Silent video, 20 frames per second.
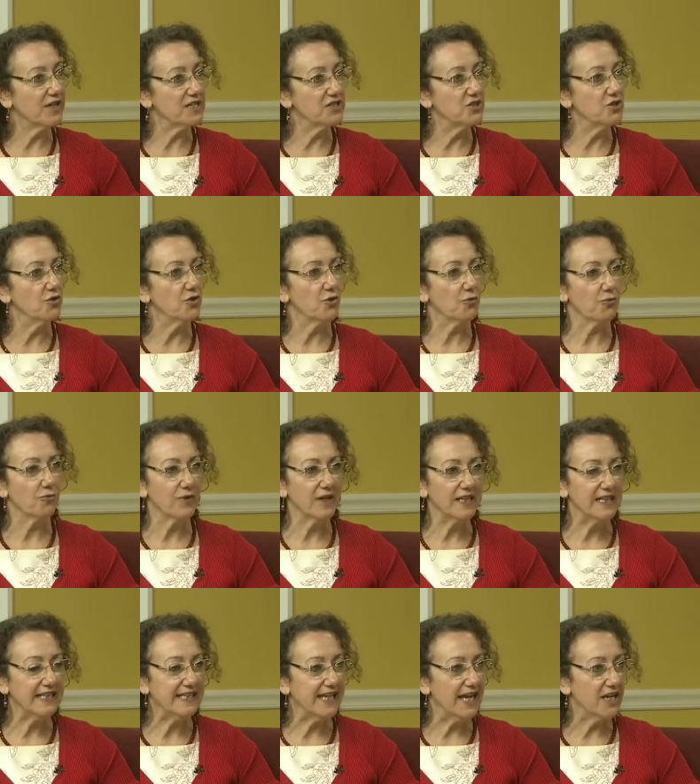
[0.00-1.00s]
you can do to
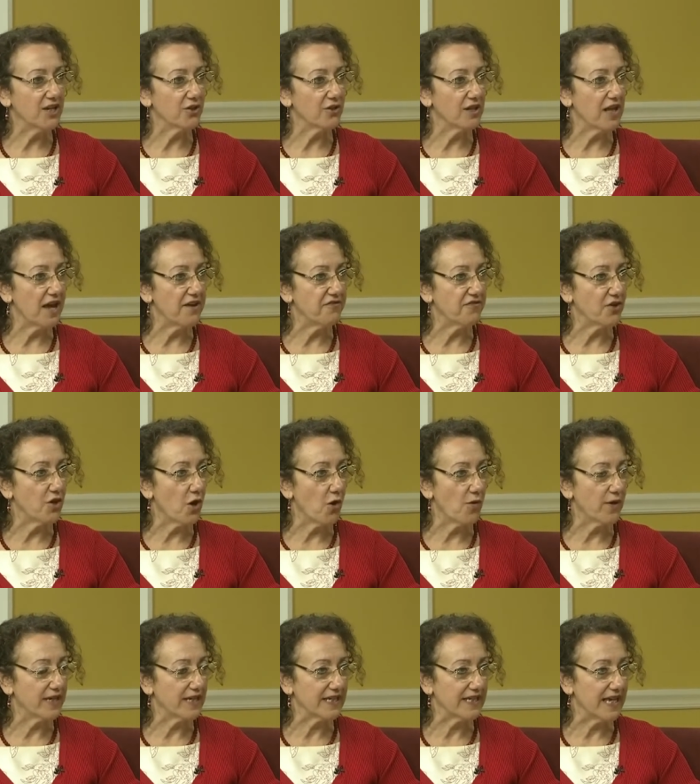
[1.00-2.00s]
really get your life
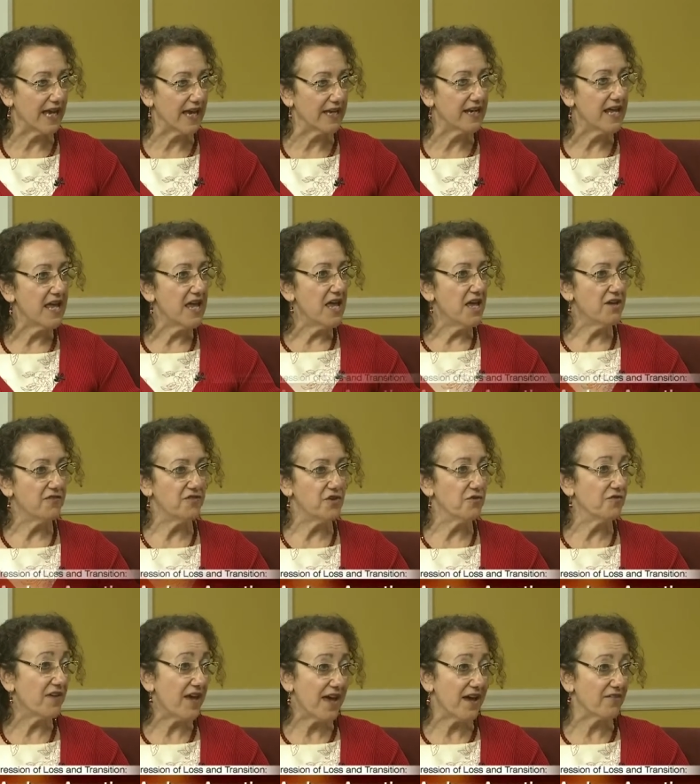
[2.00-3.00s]
going again. If
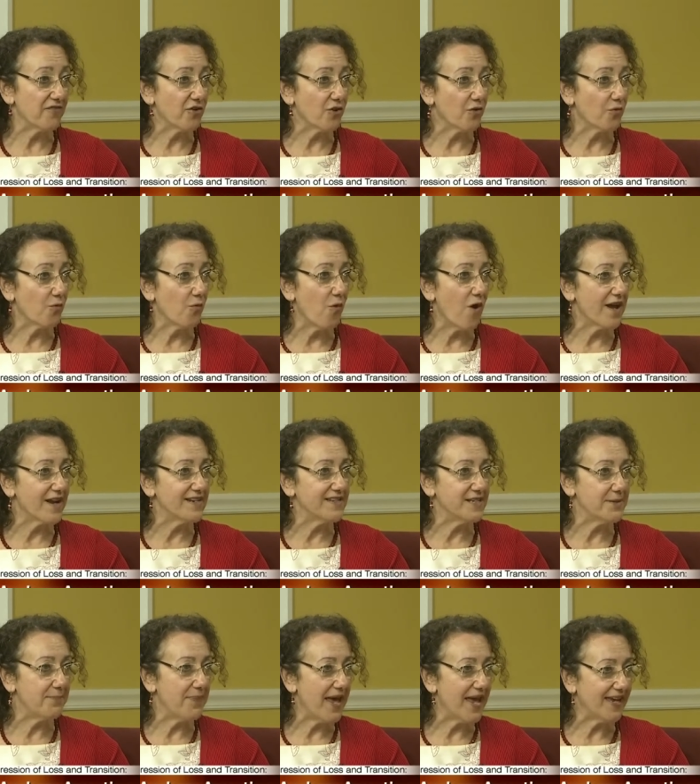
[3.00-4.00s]
you've ever
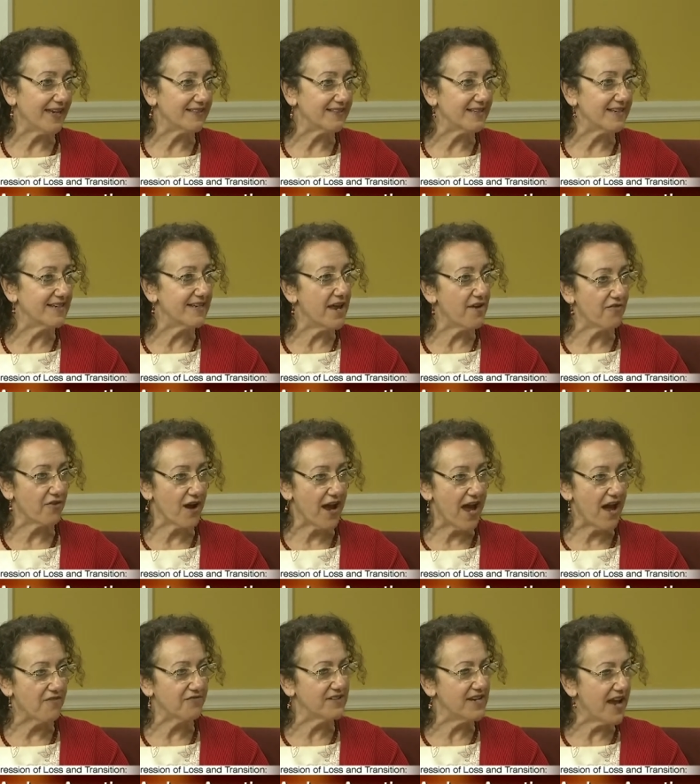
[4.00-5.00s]
wanted to paint and never
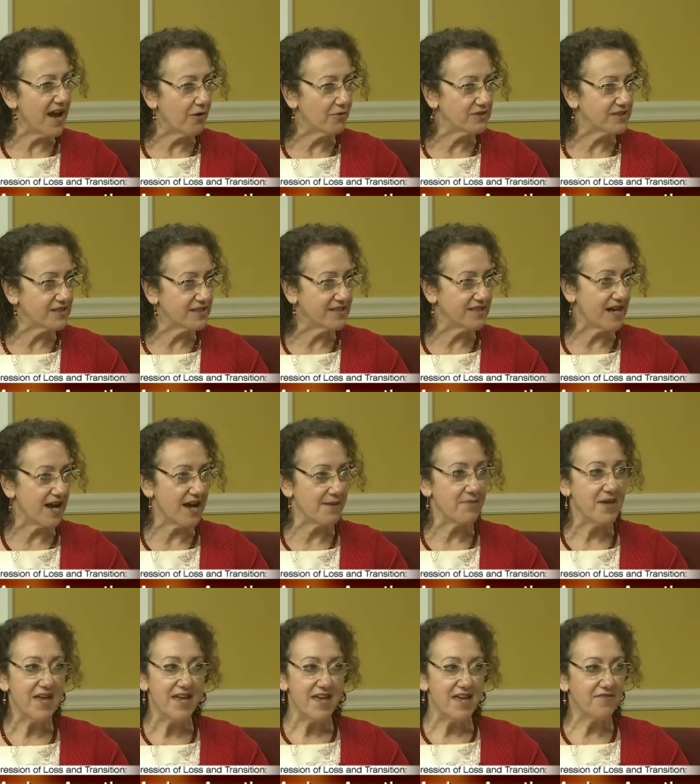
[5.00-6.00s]
have, now is the
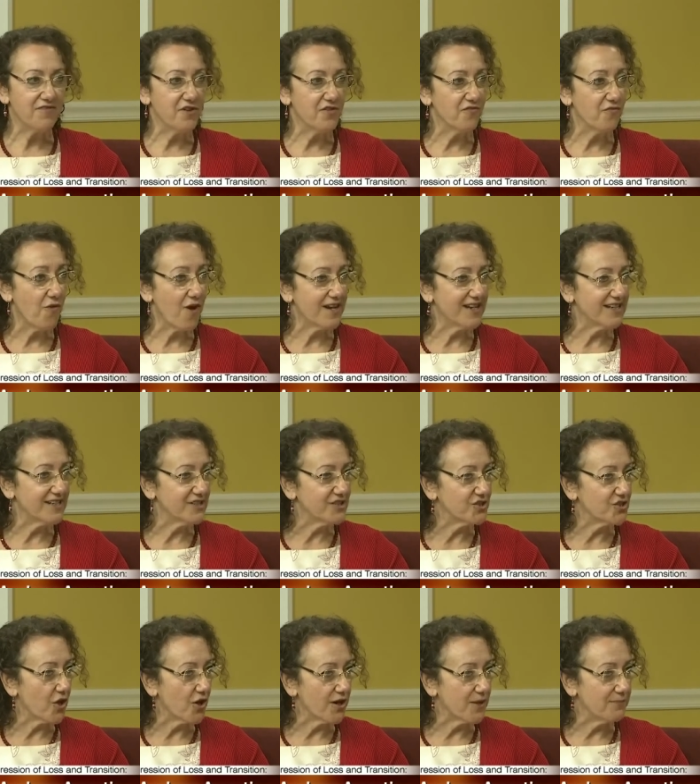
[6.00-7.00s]
time. If you've sure. wanted to
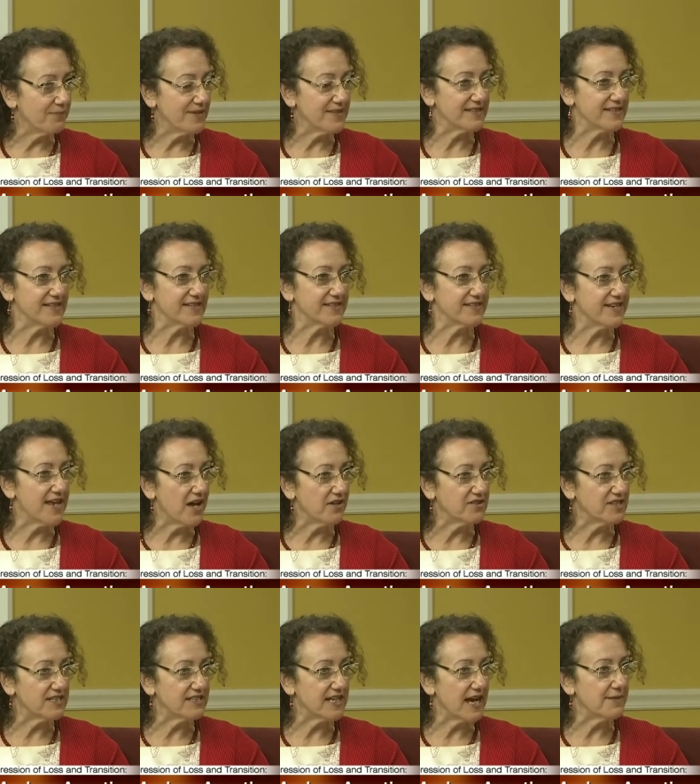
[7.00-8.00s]
start a business,
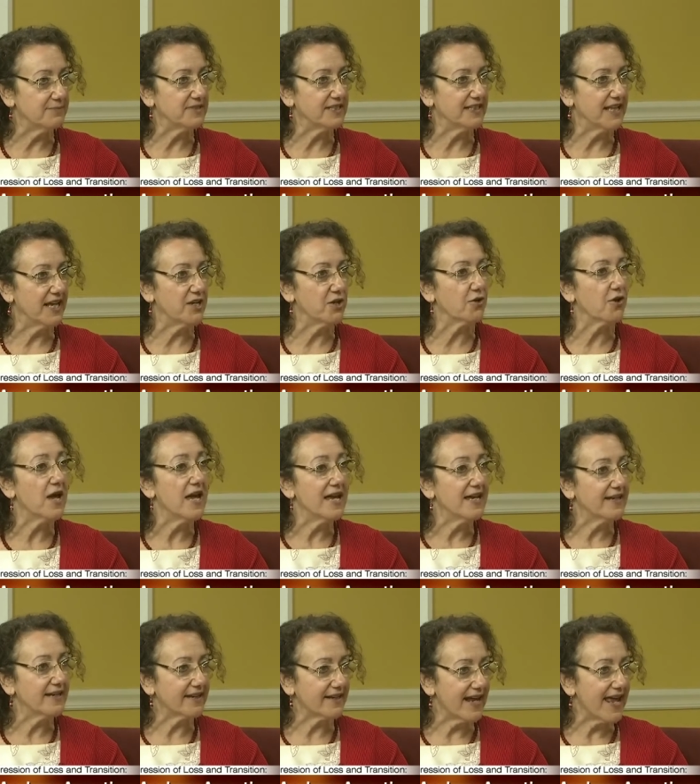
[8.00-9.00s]
now's the time to let your
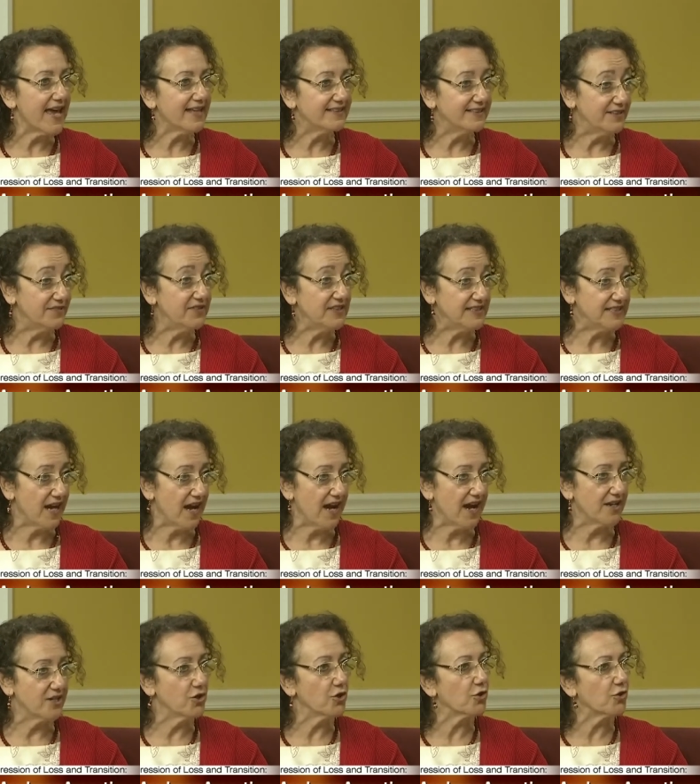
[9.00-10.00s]

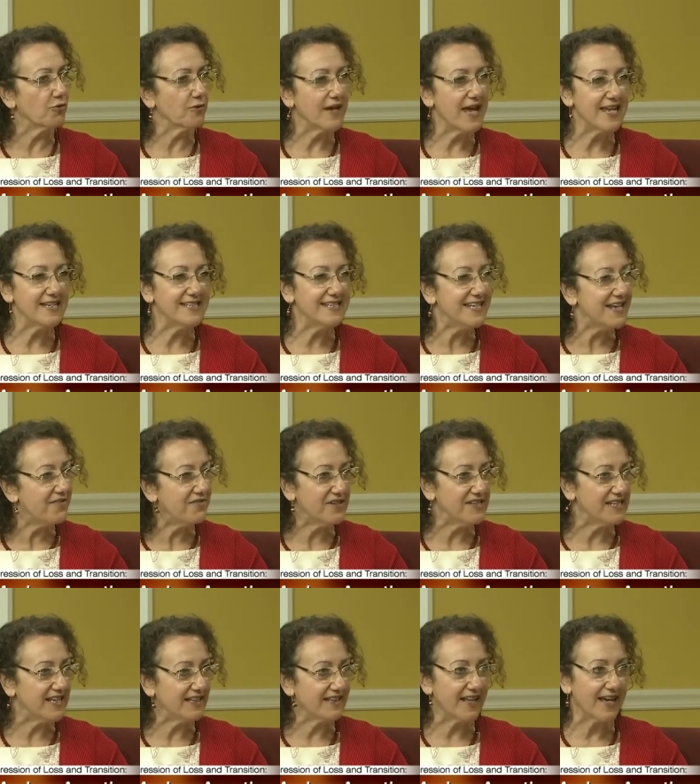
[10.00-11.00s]
creativita, your
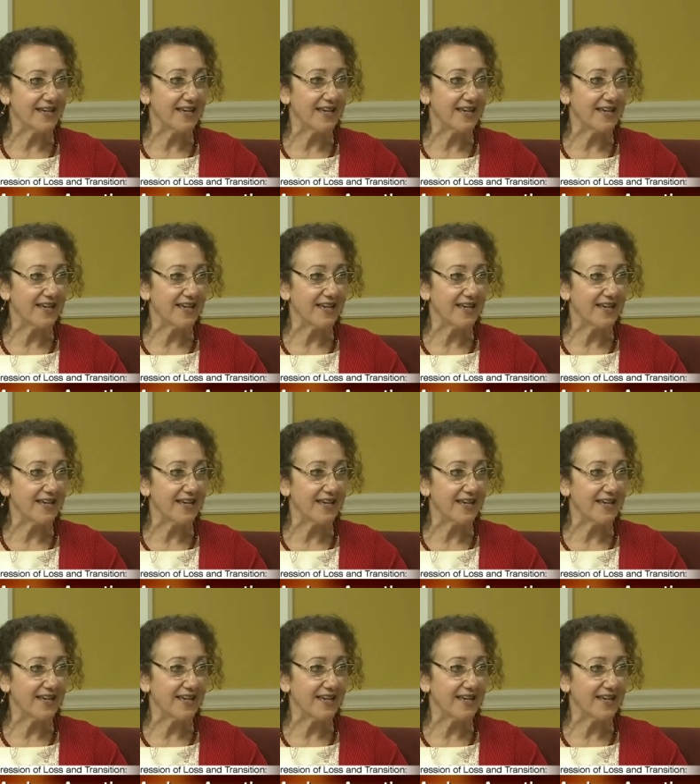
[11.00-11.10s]
creativity,